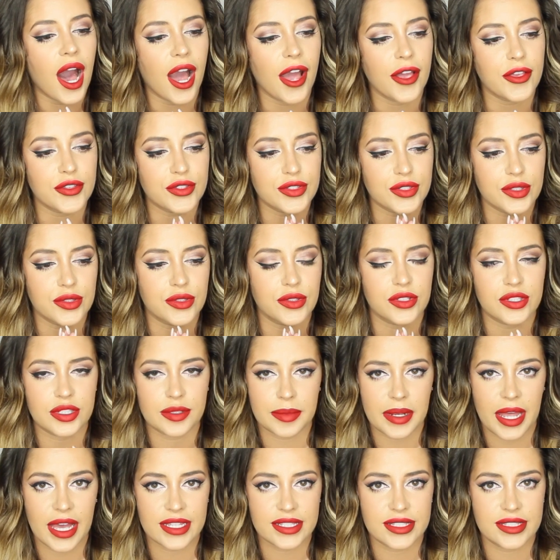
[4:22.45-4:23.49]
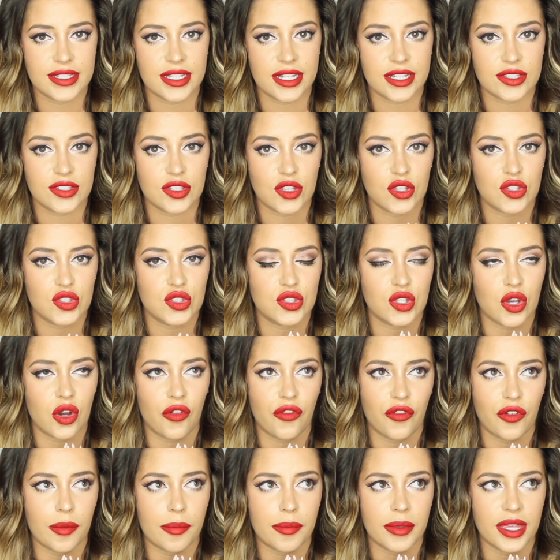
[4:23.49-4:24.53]
I used to do gymnastics,
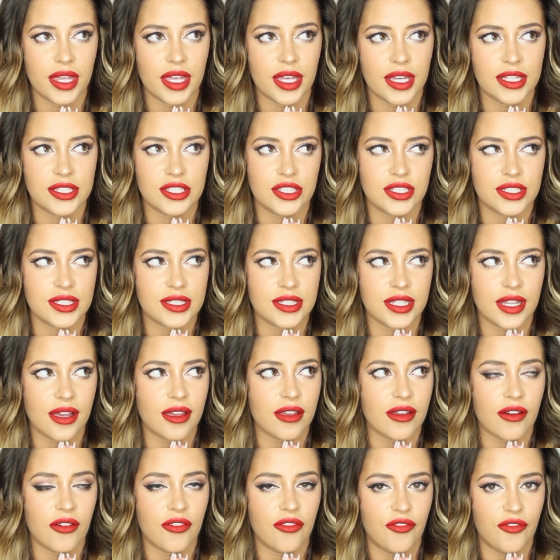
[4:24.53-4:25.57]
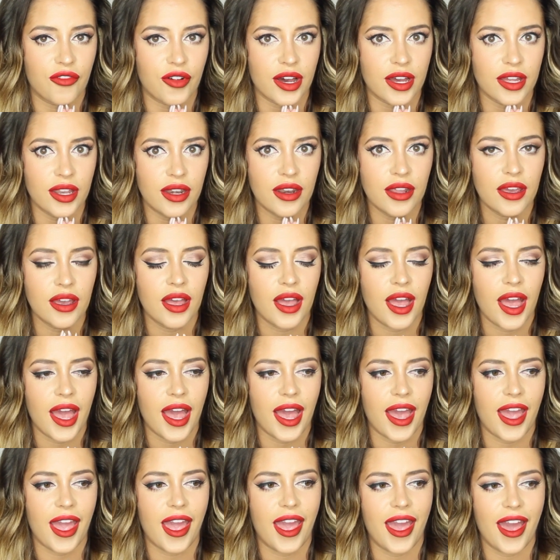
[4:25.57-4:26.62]
so for me it's just like fun
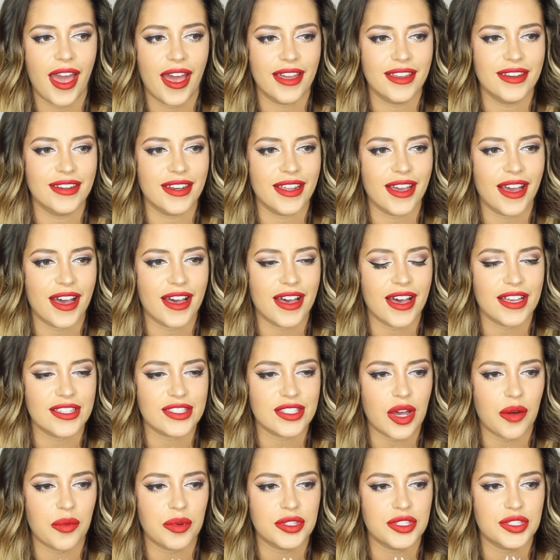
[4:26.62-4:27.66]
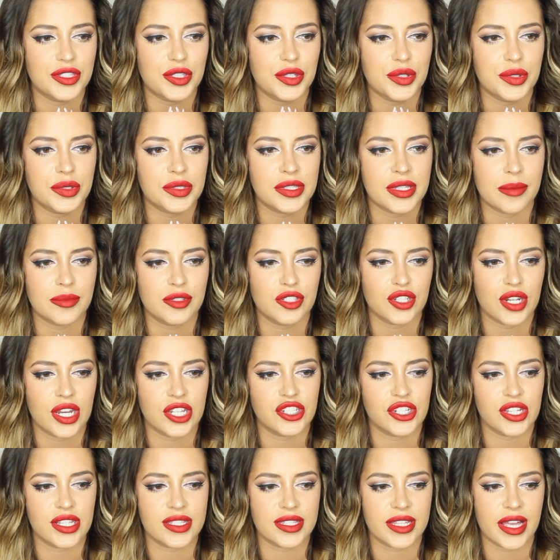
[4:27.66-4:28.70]
and uh, so I would do some
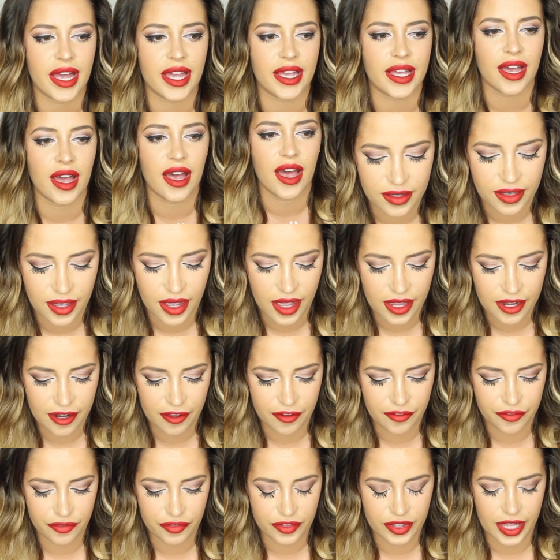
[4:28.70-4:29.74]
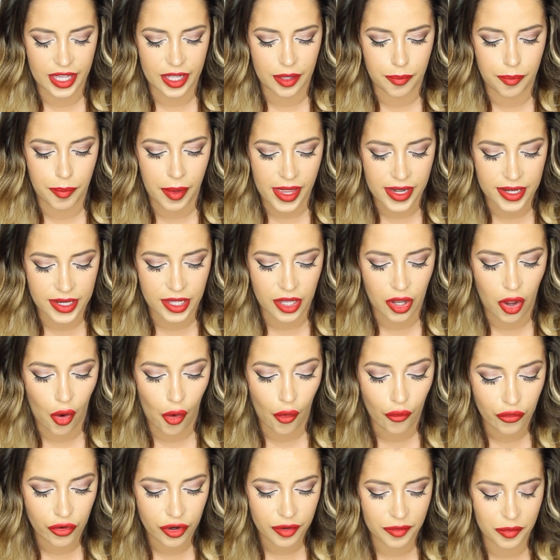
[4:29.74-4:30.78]
stretches like kind of like bending
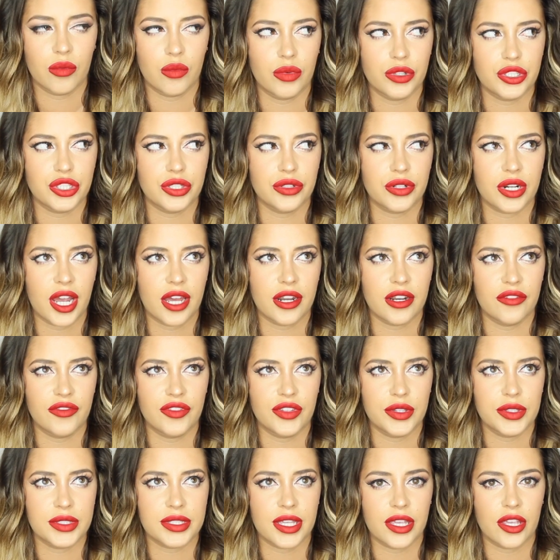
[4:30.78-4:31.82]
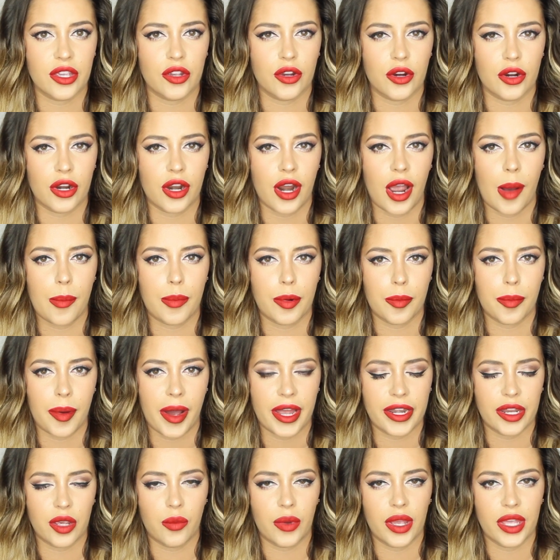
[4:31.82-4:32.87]
over which you're kind of using your upper
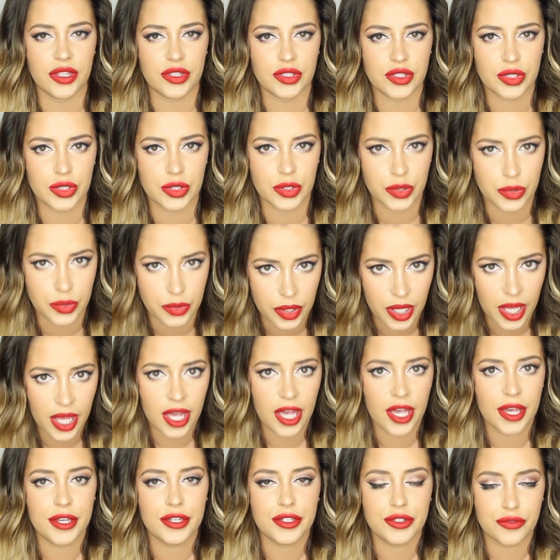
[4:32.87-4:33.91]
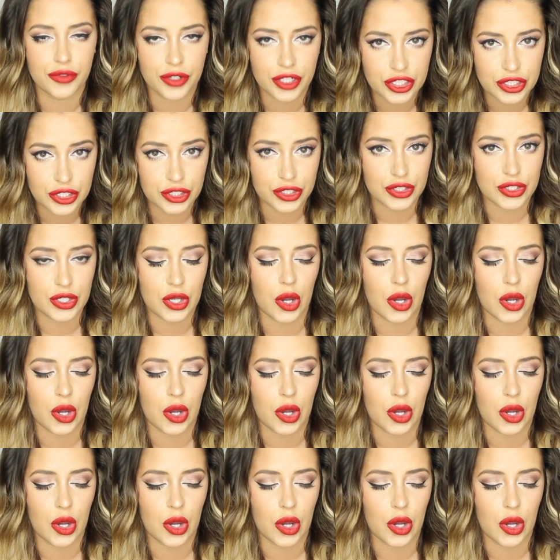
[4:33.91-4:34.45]
body weight to reach your